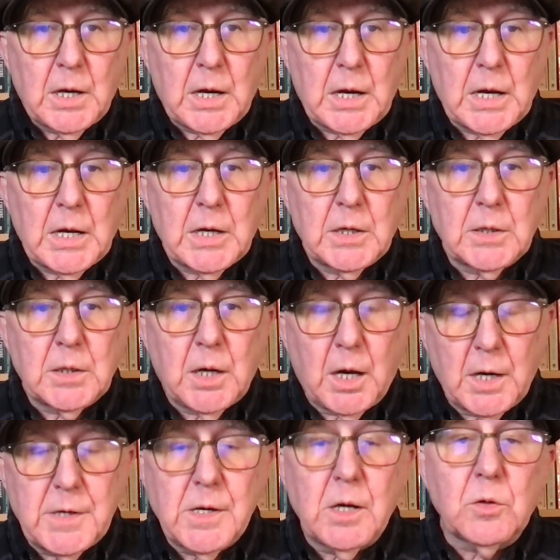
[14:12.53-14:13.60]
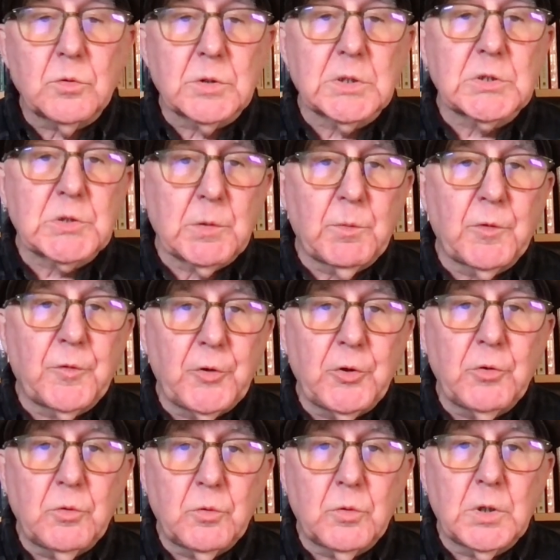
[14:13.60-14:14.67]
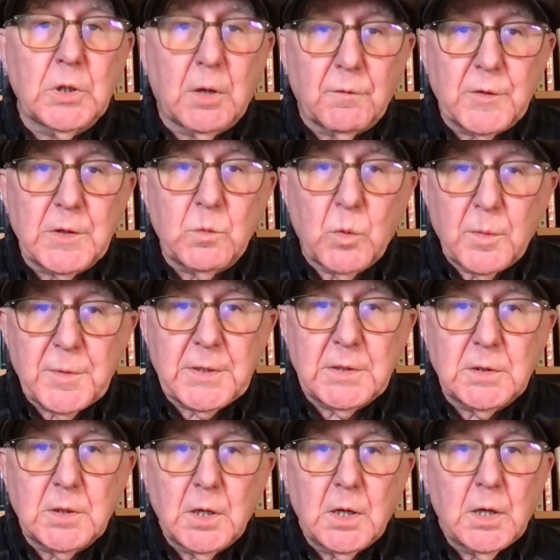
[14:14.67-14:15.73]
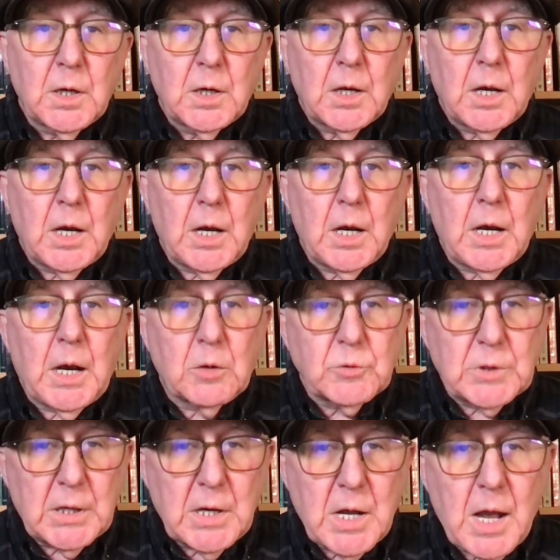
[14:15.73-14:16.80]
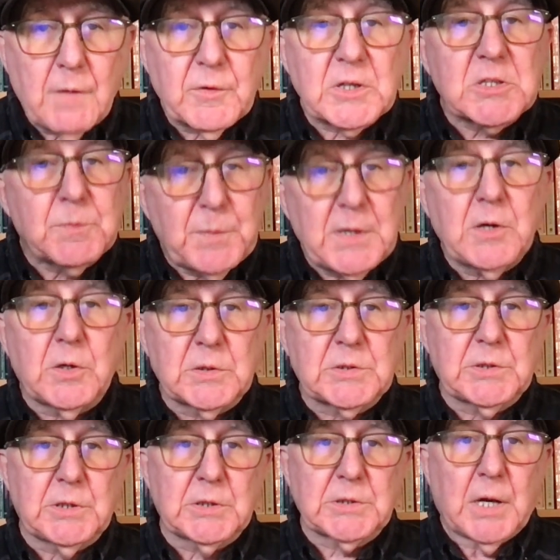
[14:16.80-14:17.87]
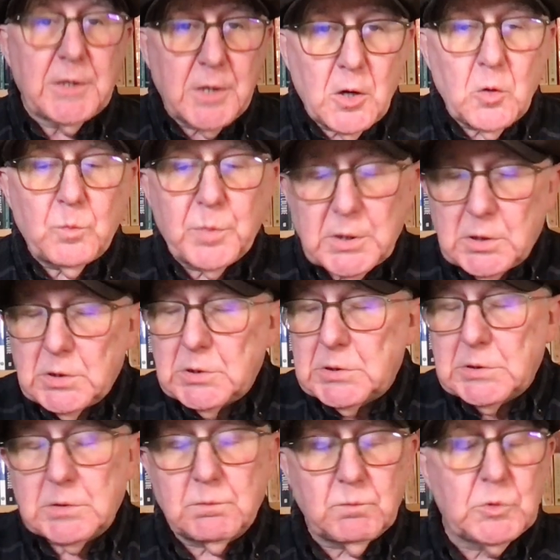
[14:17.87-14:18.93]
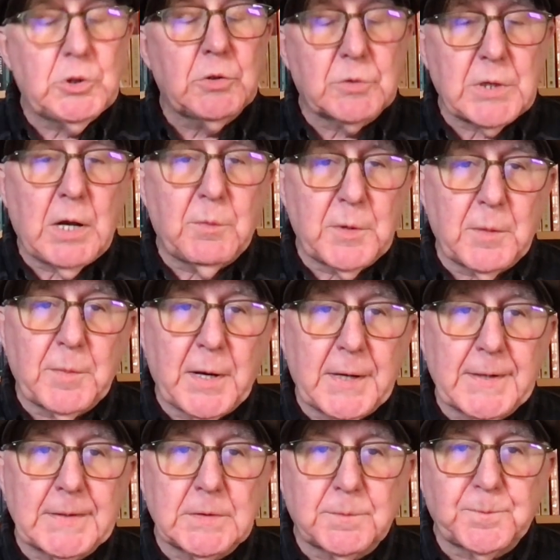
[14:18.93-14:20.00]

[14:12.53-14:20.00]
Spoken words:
And I know that some of you lovely women out there have experienced this. I know because you tell me about it.